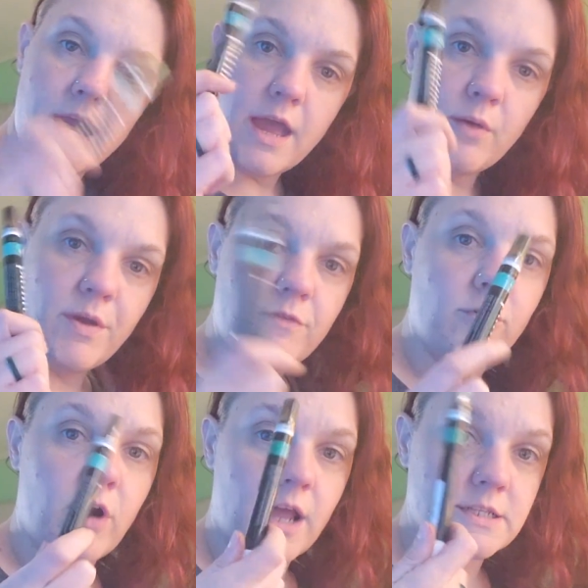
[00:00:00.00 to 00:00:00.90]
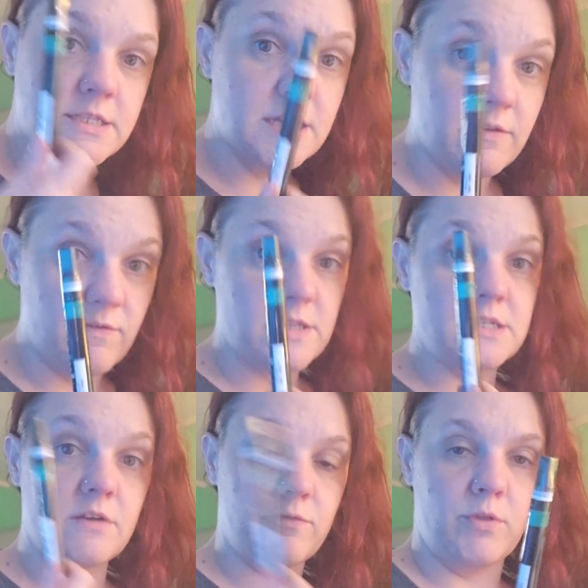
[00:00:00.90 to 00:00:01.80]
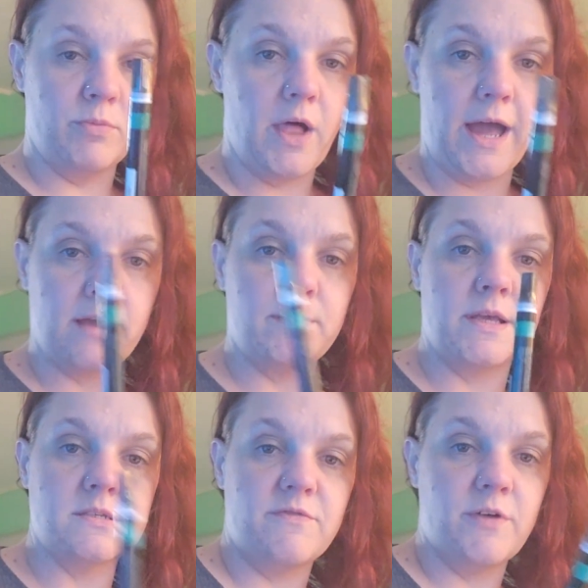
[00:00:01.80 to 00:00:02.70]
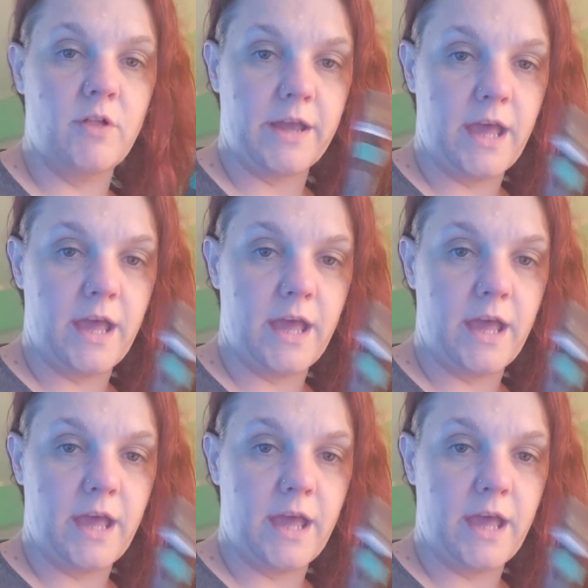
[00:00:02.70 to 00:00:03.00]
However, I did invest in it for the black because I felt like